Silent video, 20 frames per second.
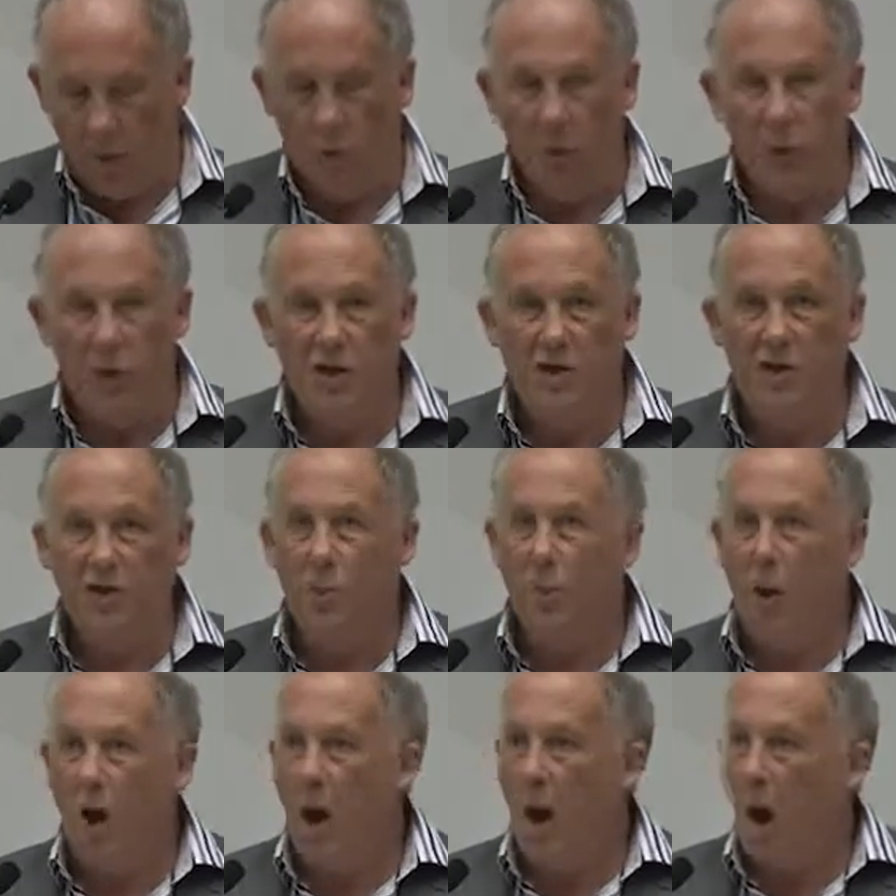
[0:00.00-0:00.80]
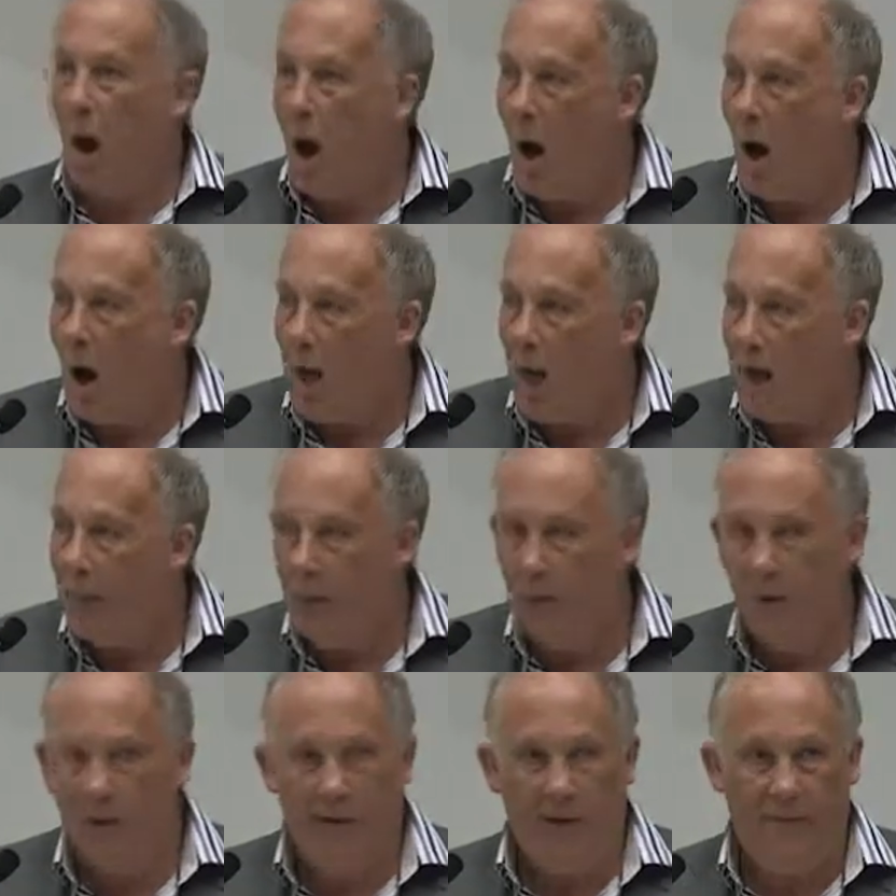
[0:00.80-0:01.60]
The reason why I
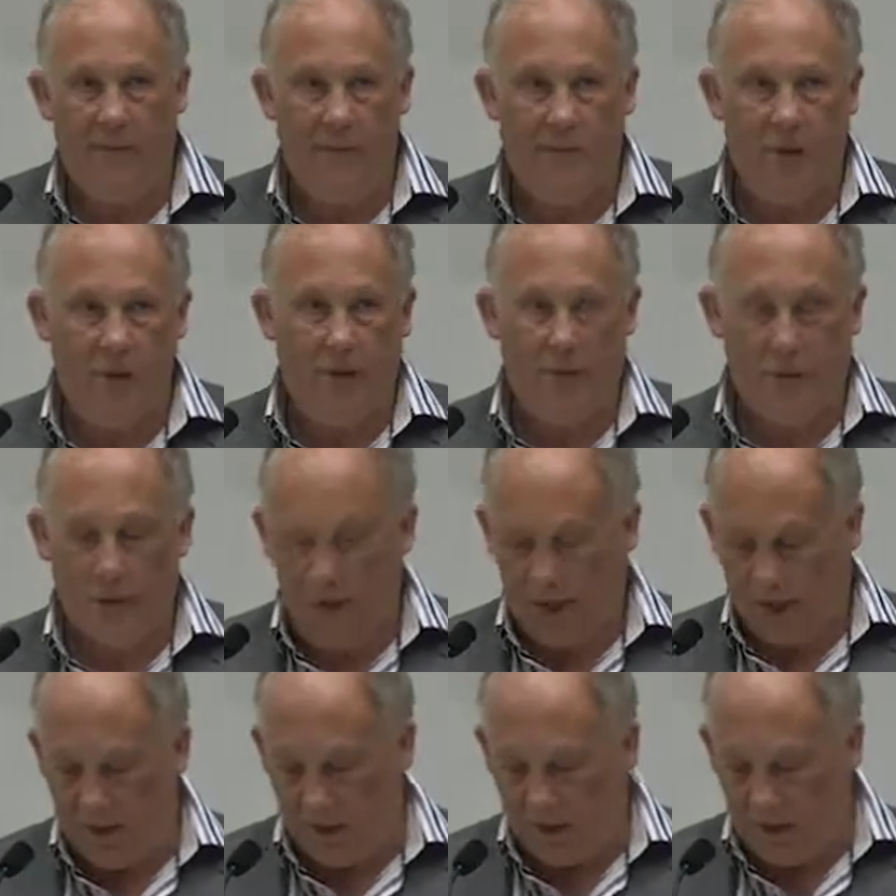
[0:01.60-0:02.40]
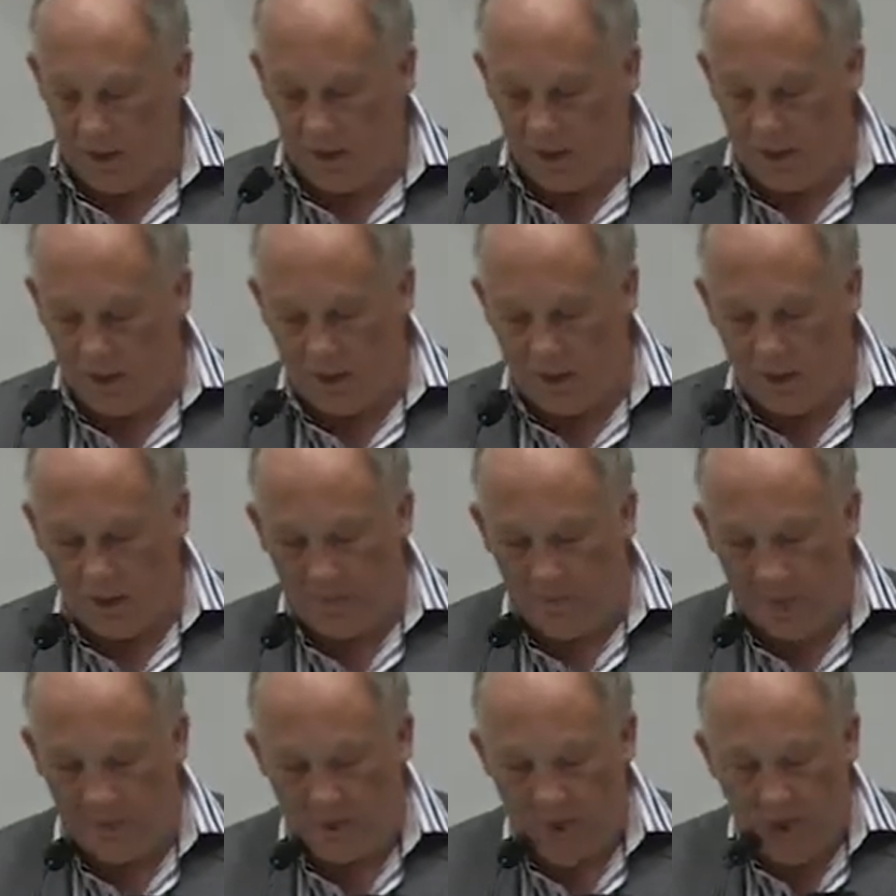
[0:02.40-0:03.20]
believe in open
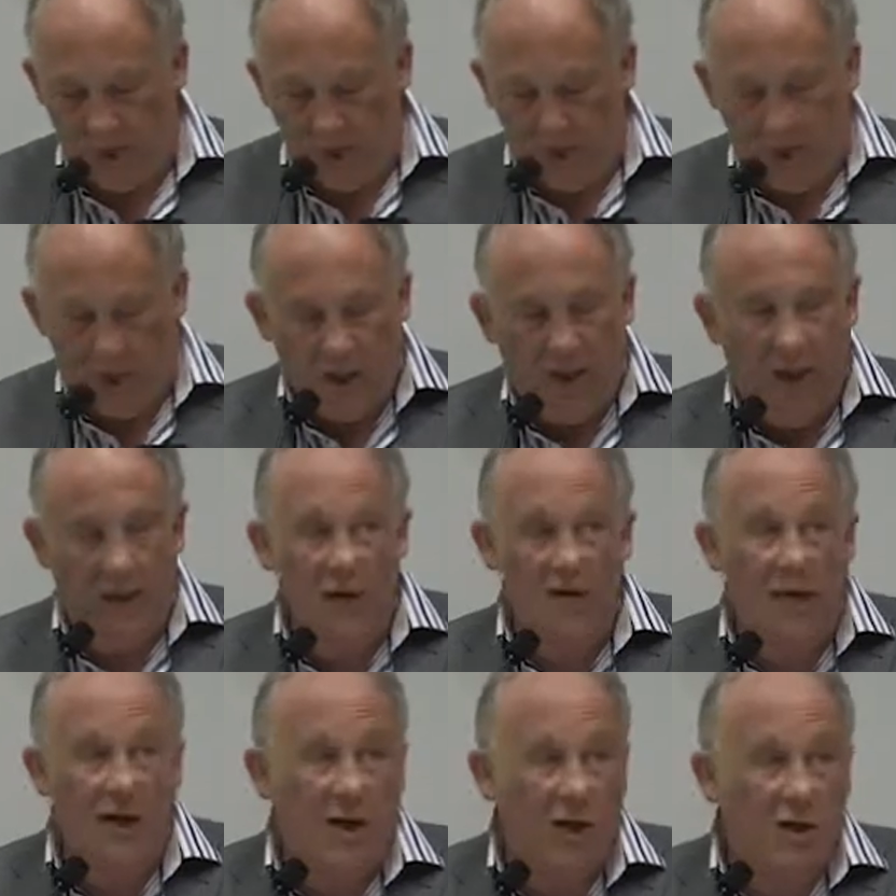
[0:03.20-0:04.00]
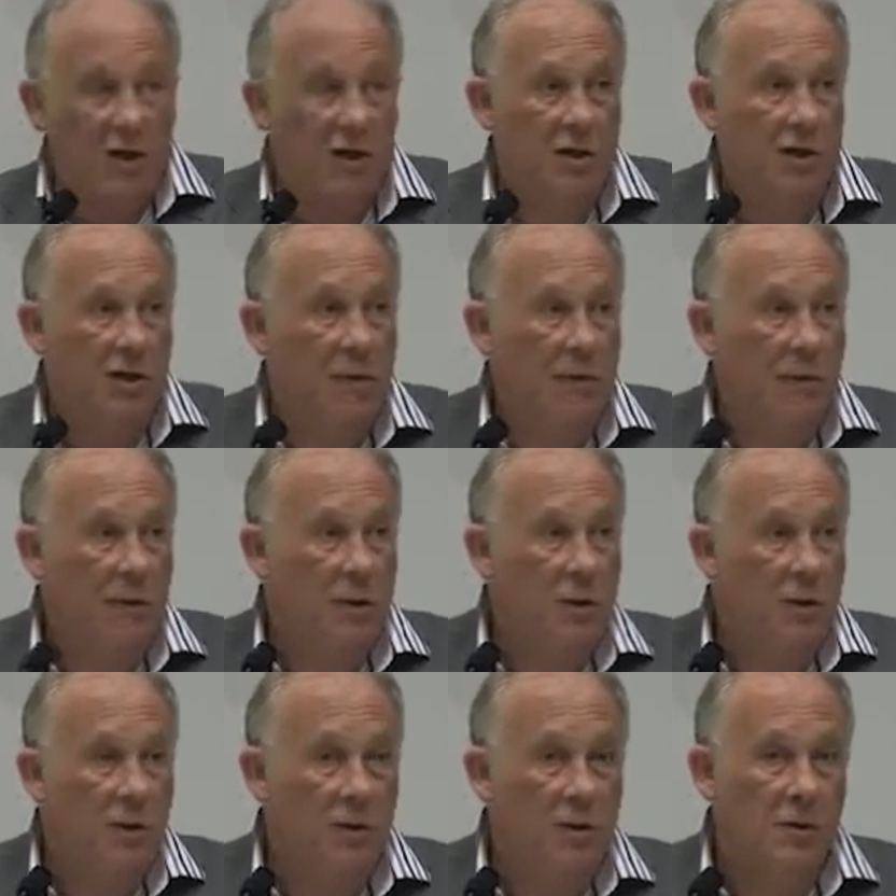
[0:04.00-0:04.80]
access is actually
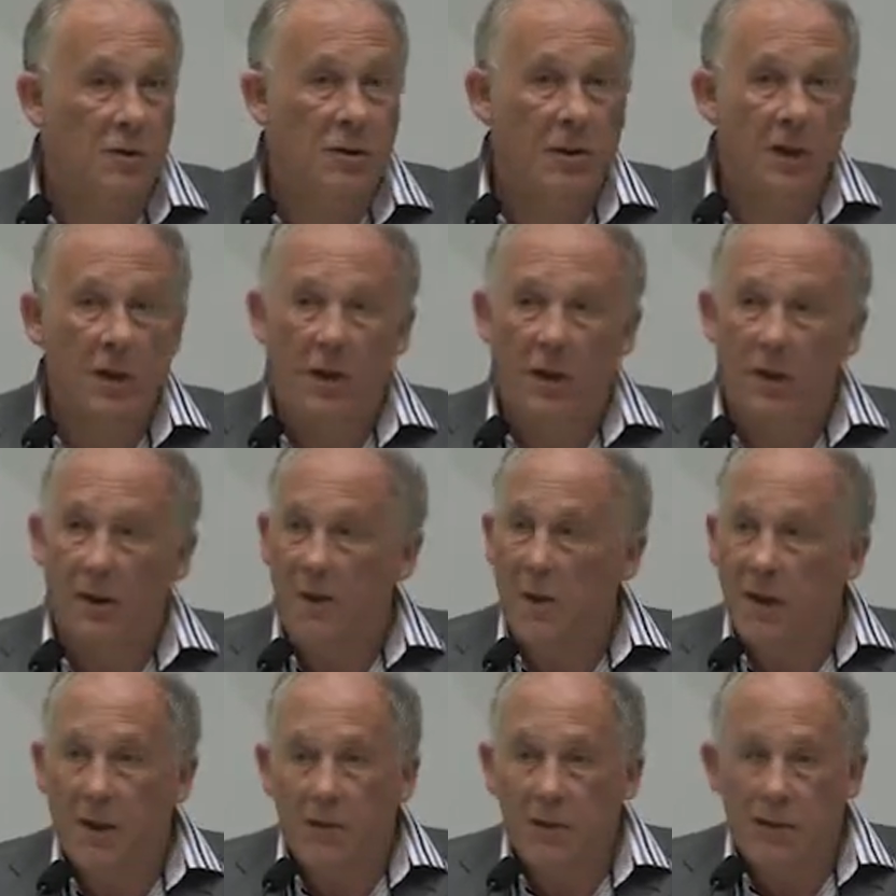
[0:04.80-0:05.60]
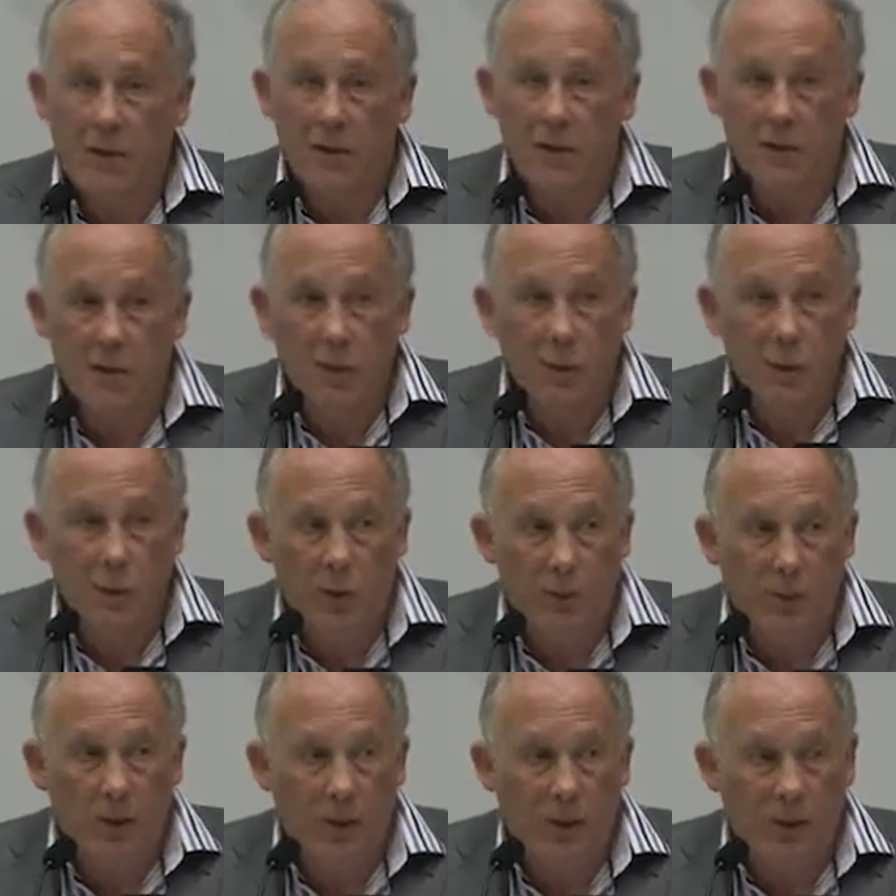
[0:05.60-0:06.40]
because nothing to do
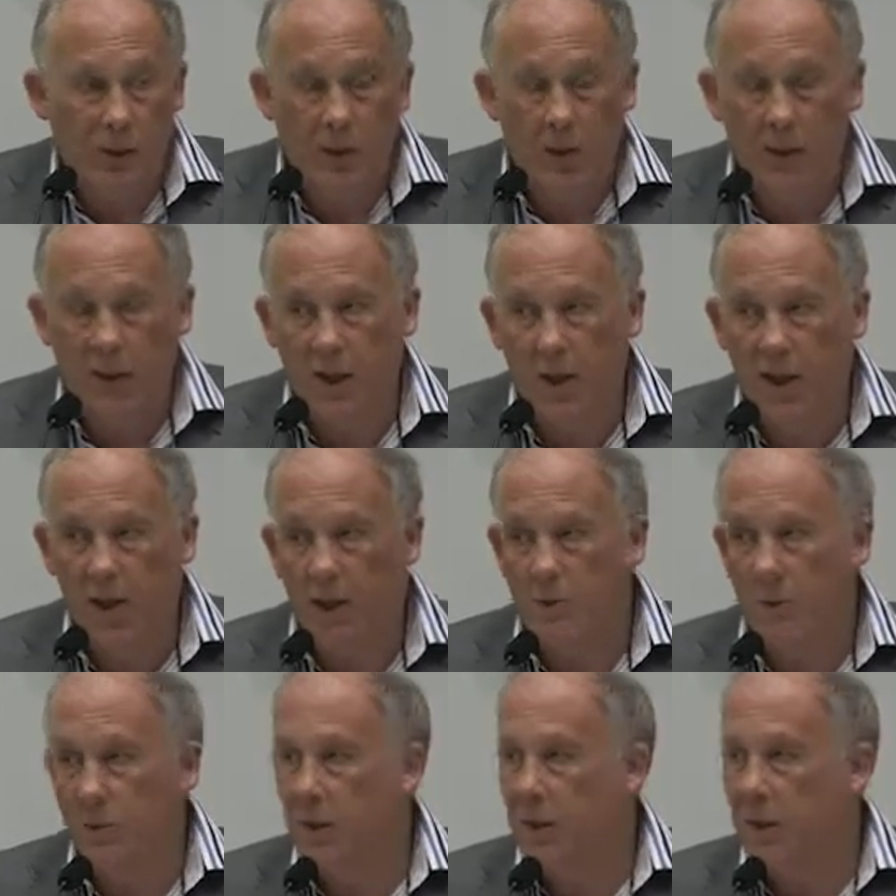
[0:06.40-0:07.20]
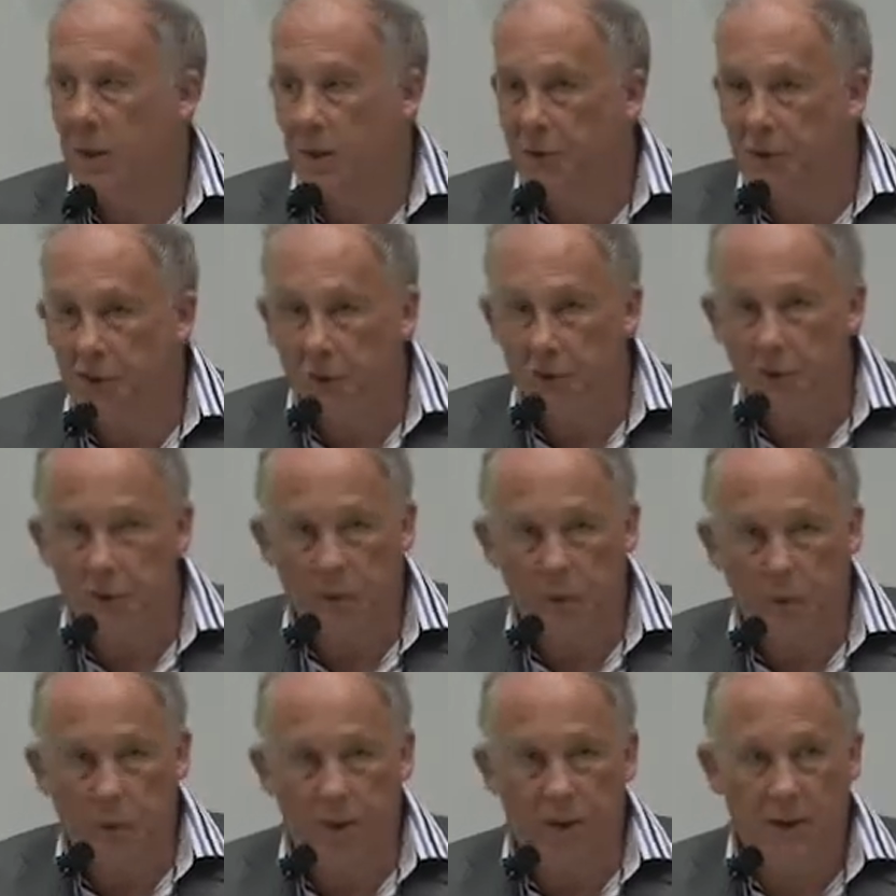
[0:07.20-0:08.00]
with public engagement, nothing
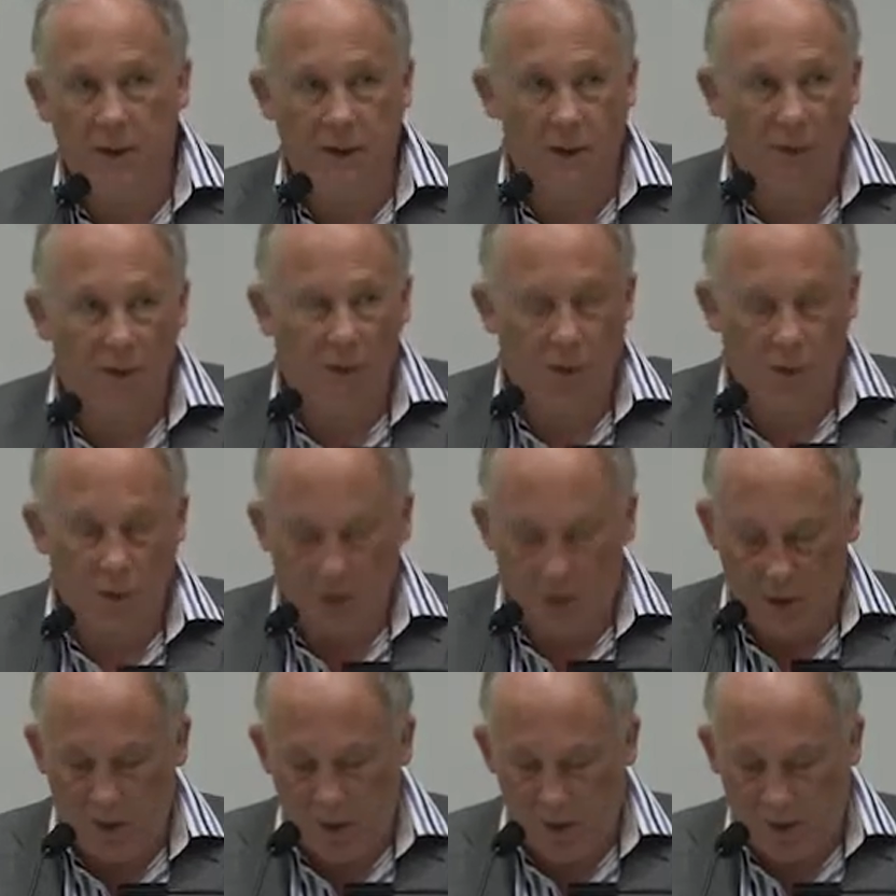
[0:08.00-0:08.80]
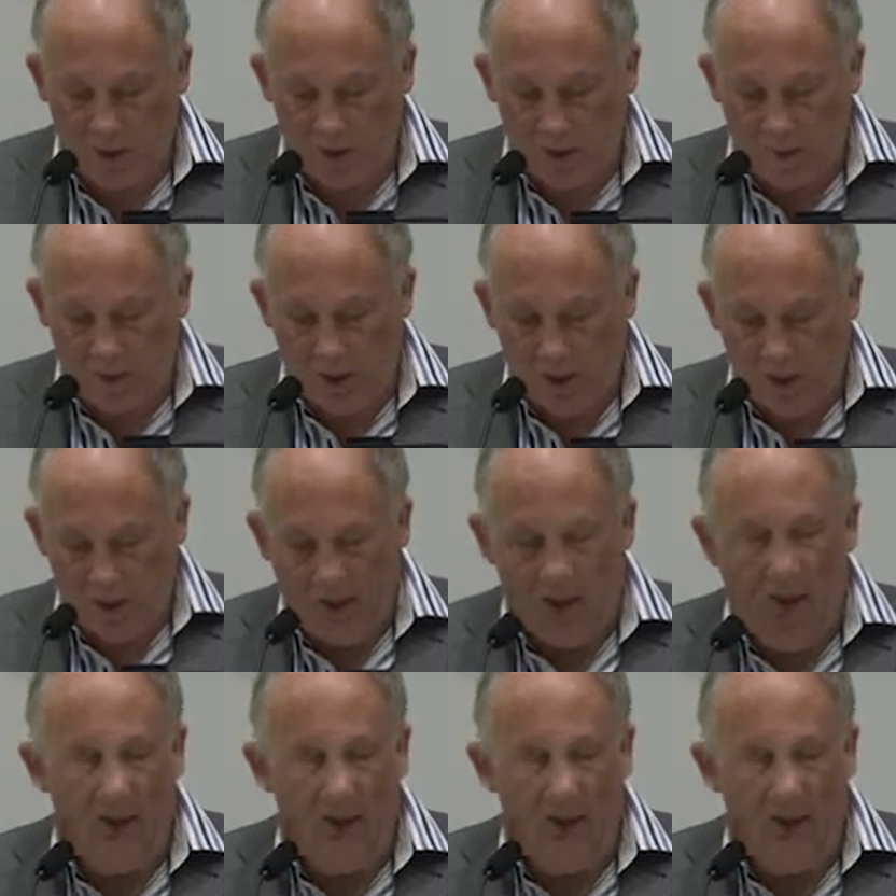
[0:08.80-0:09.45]
to do with industry engagement.